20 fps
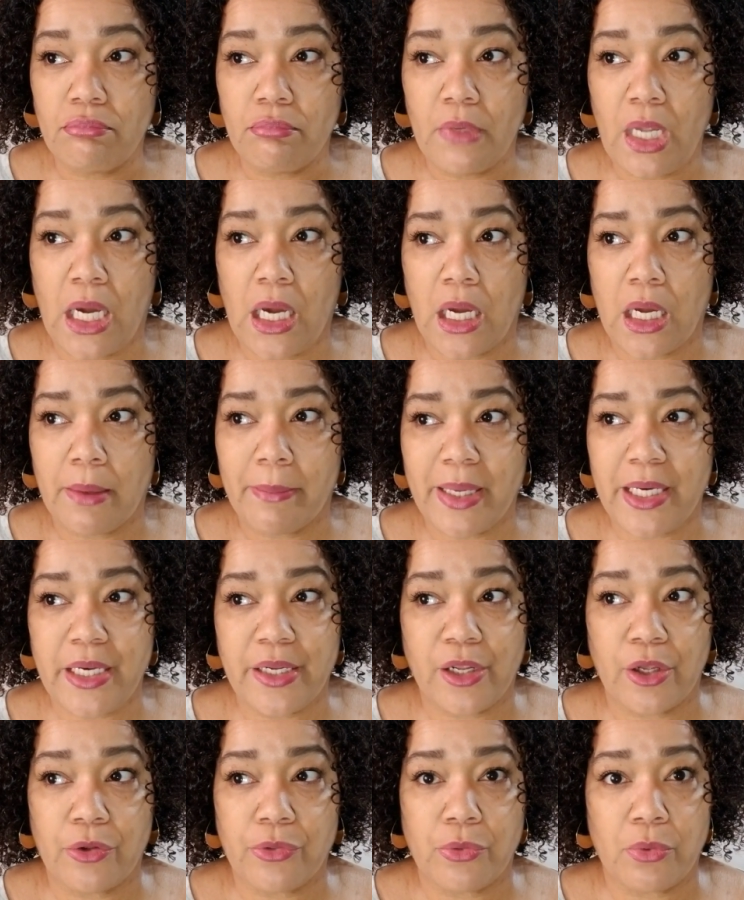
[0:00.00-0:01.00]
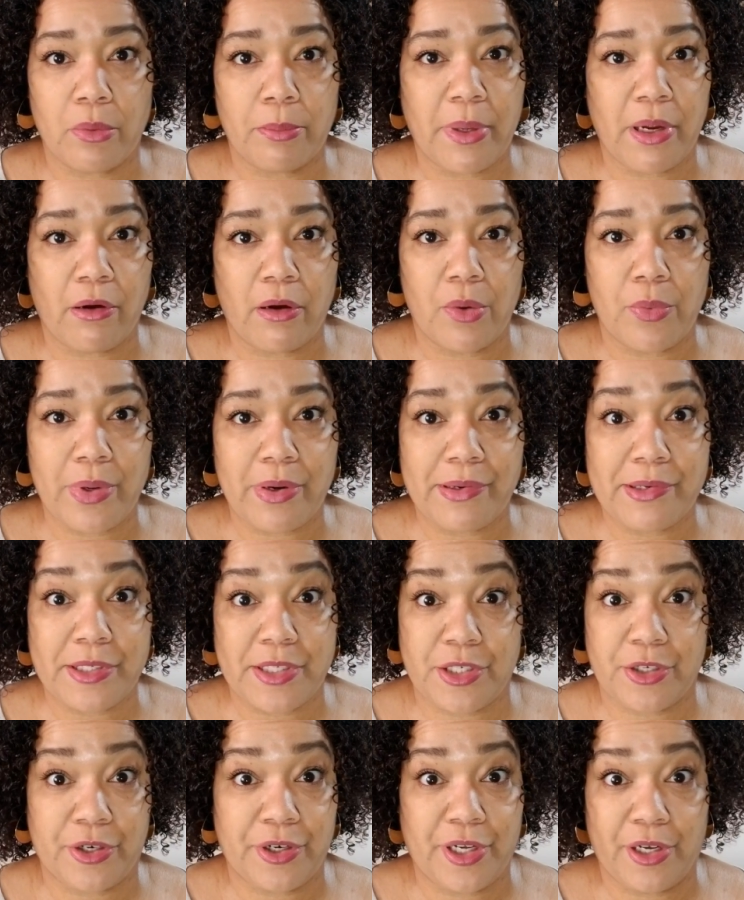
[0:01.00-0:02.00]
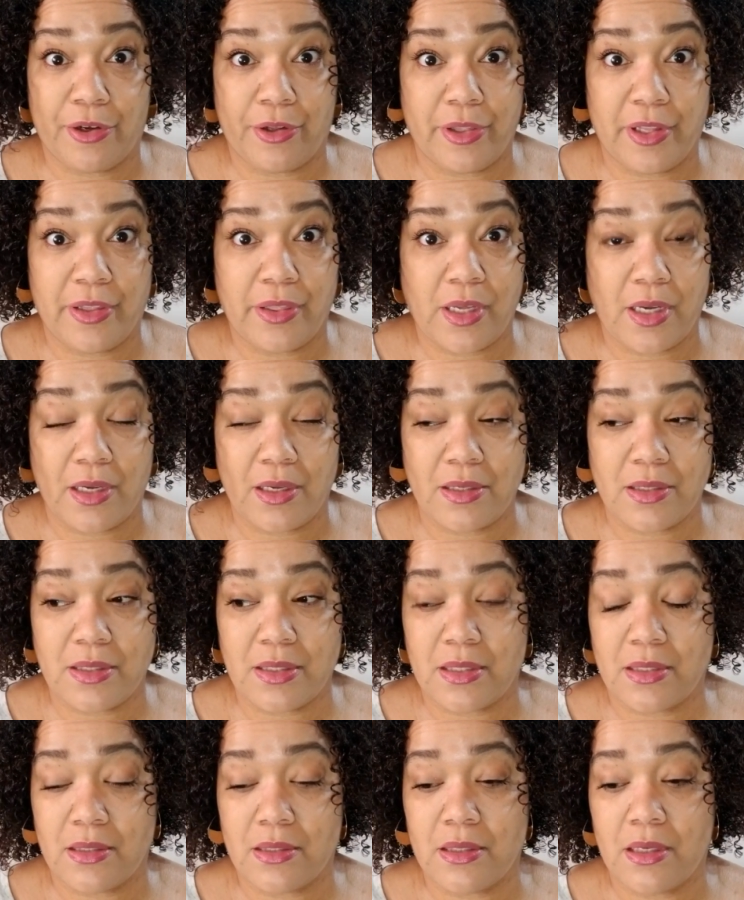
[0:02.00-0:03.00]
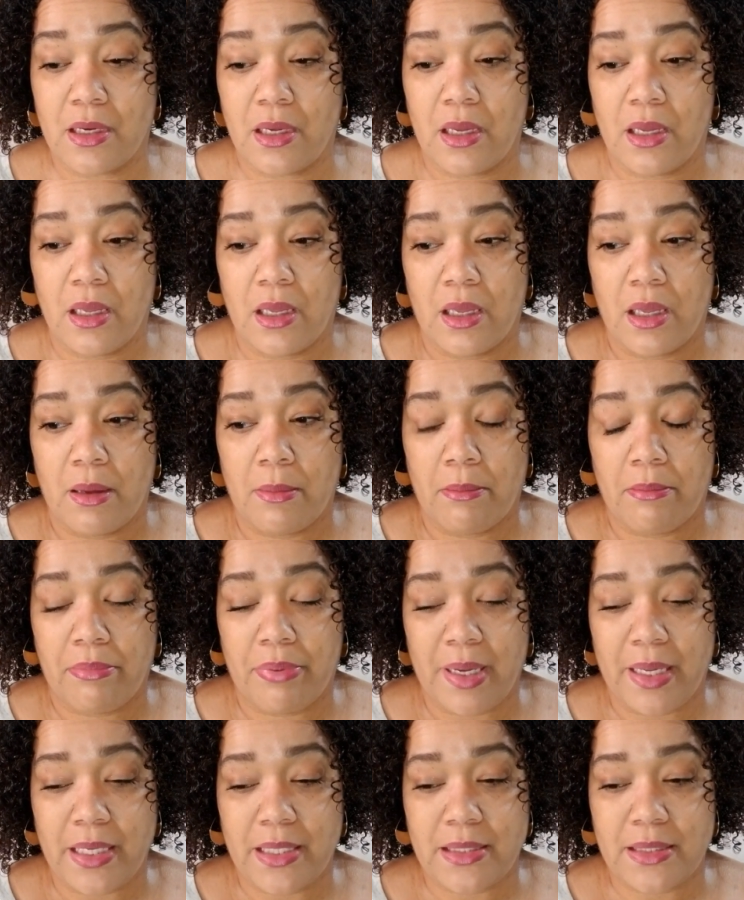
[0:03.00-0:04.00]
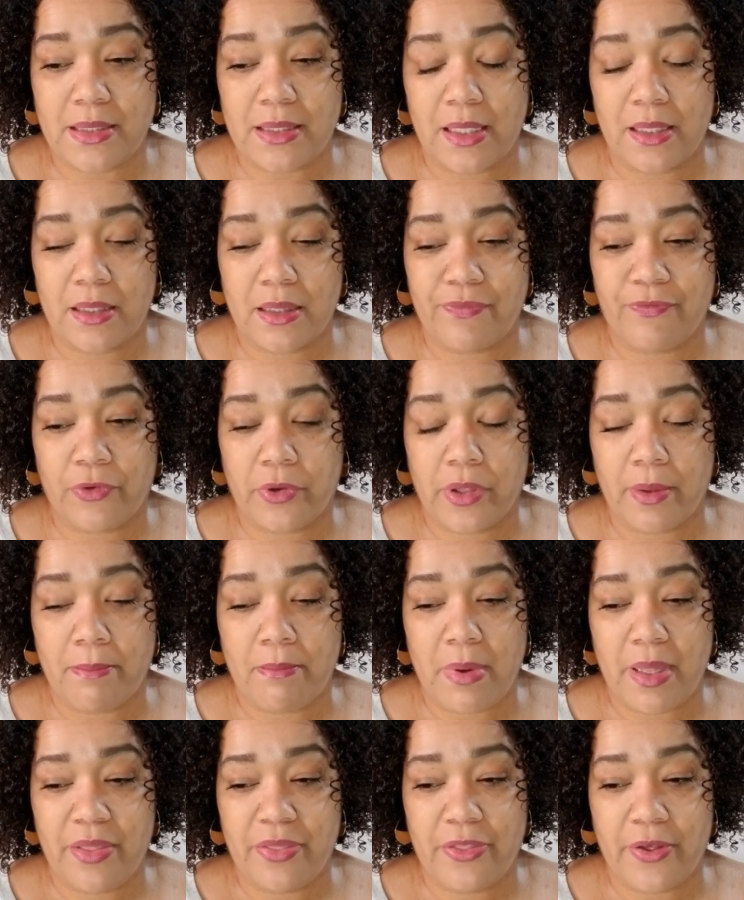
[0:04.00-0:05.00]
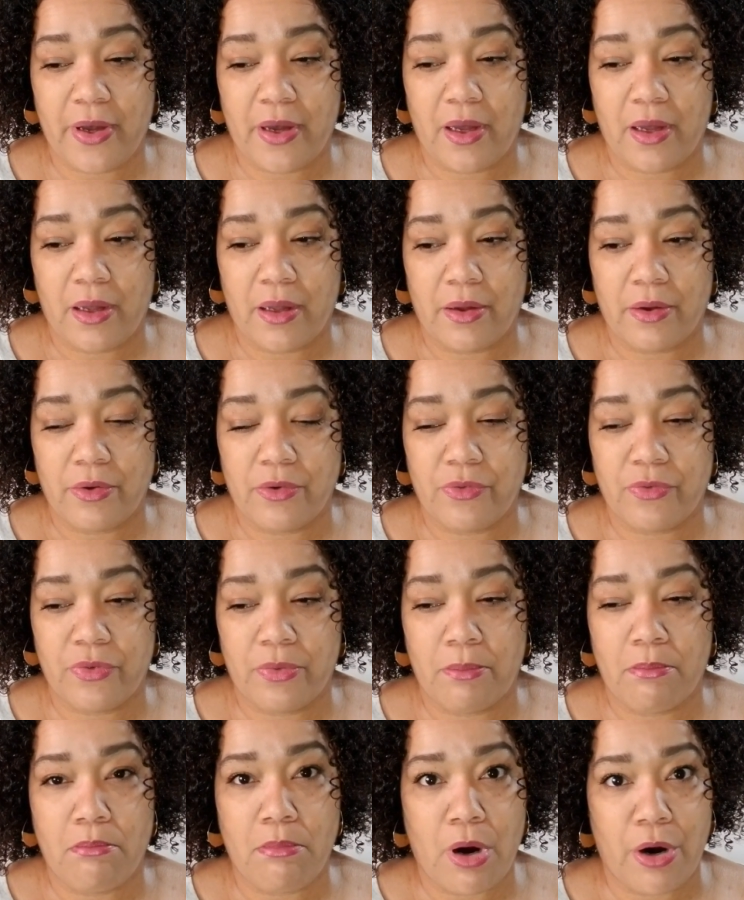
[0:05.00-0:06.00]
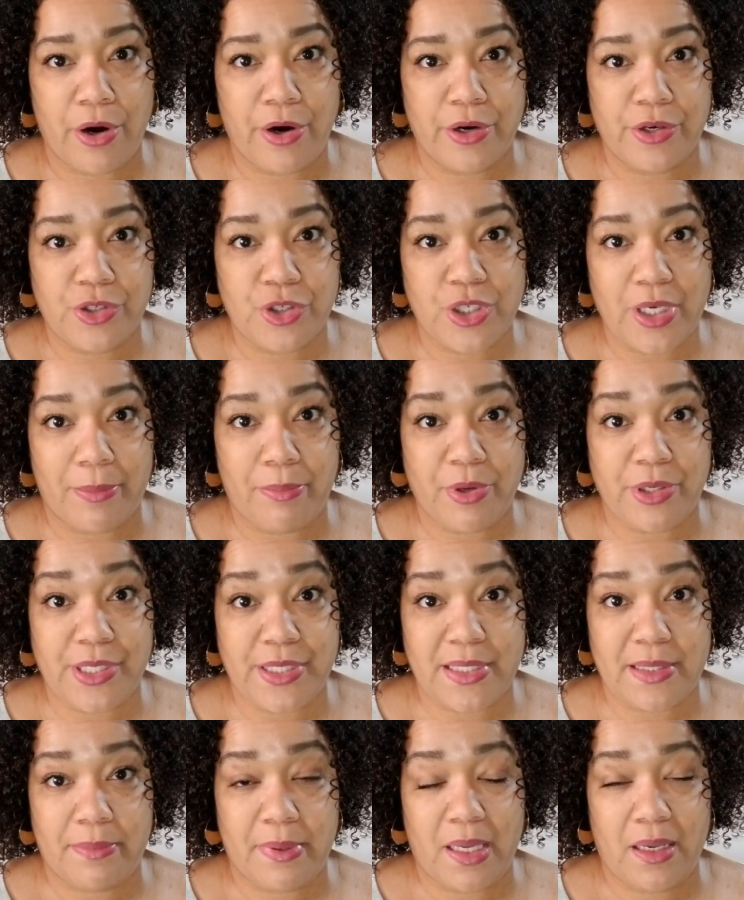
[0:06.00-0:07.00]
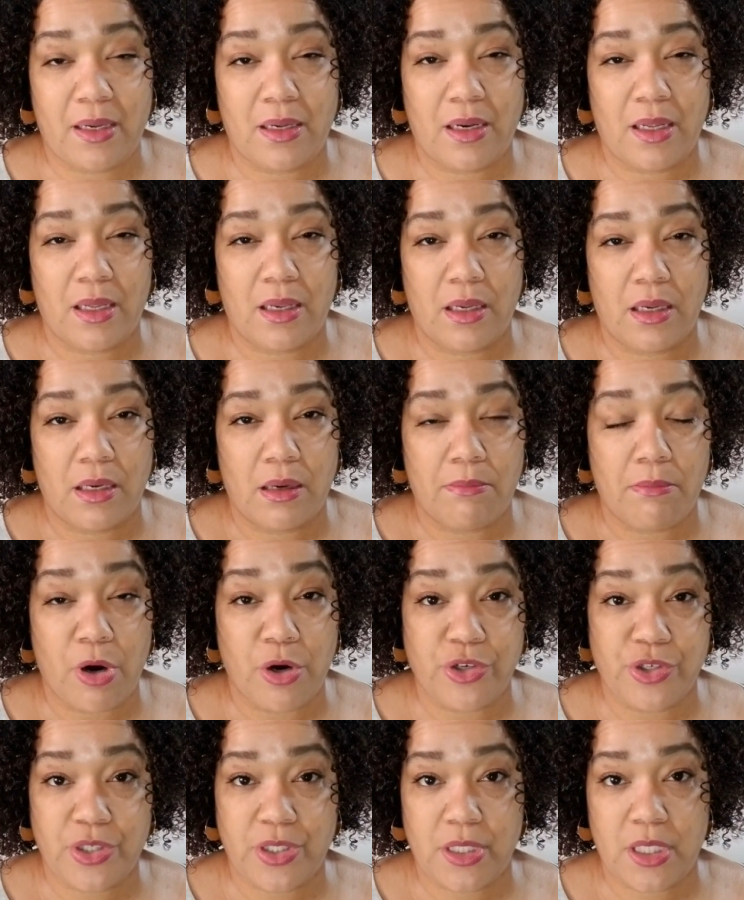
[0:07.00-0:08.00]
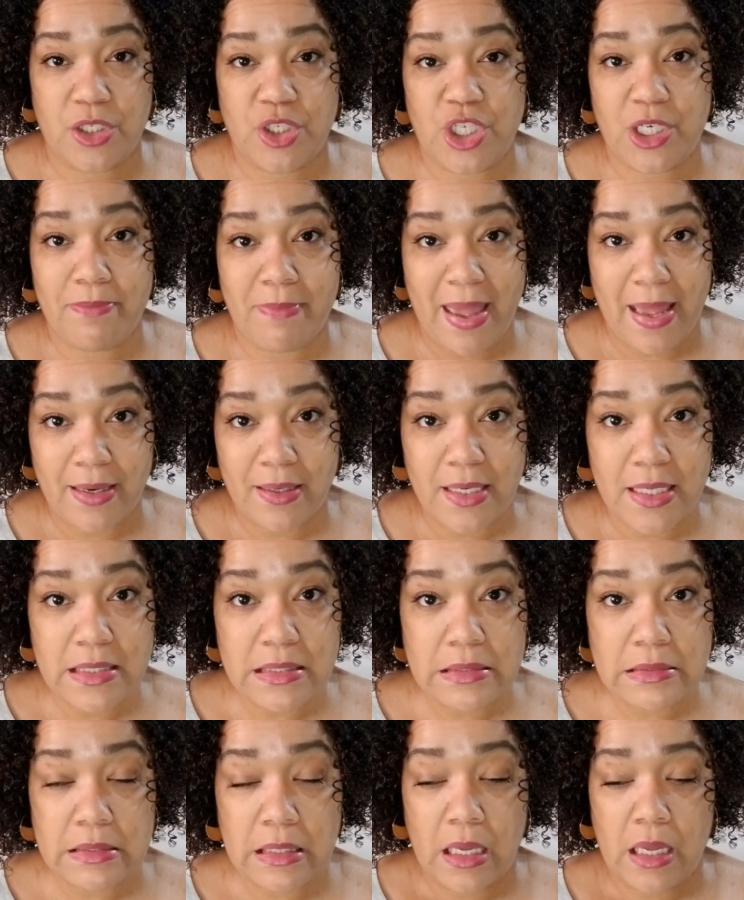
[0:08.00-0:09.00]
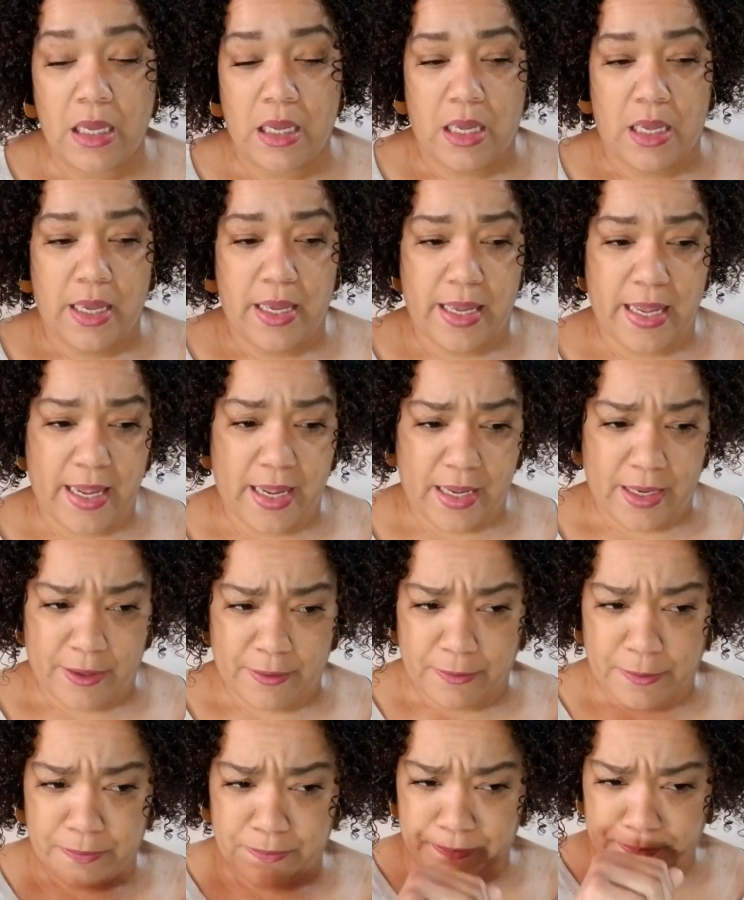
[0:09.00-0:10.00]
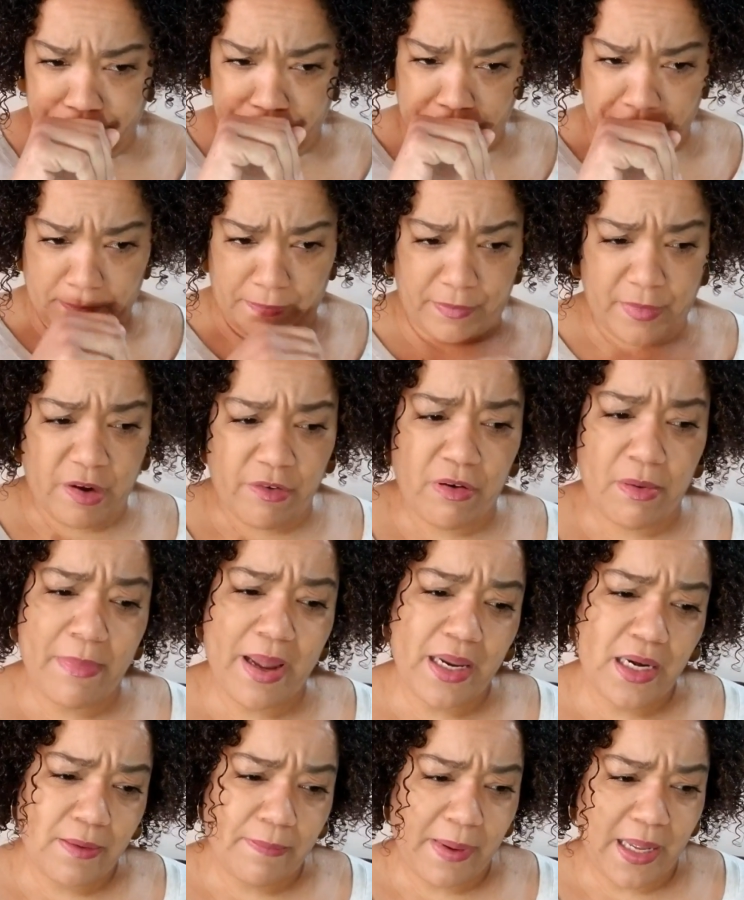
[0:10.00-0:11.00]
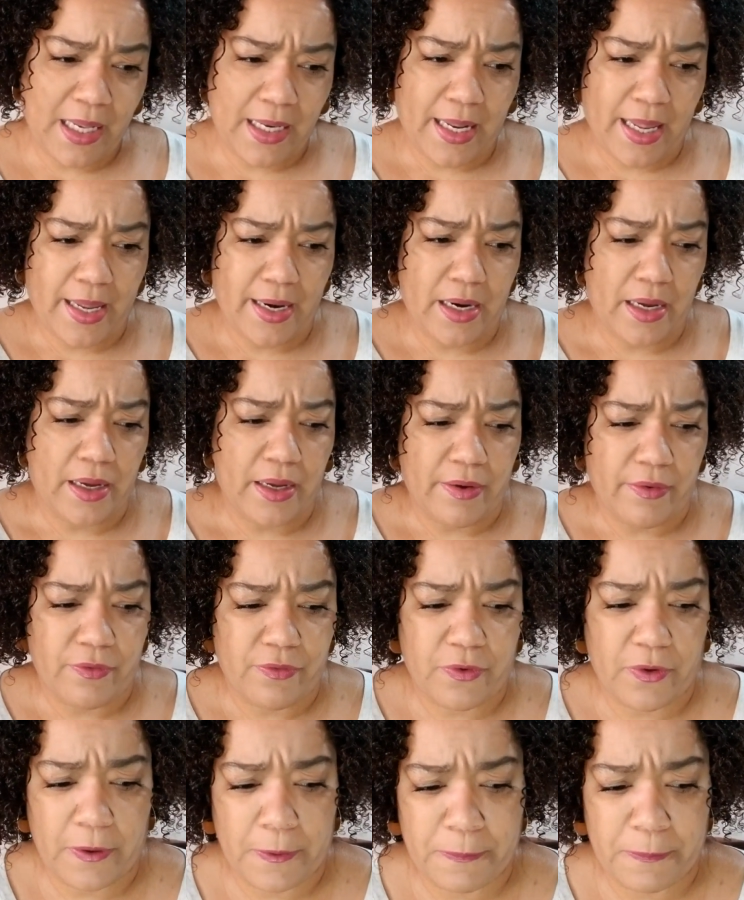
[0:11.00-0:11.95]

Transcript: I did go through a period where I was starting all the things, but for the month of March, I participated in March Stitchy Madness, and it reminded me a lot of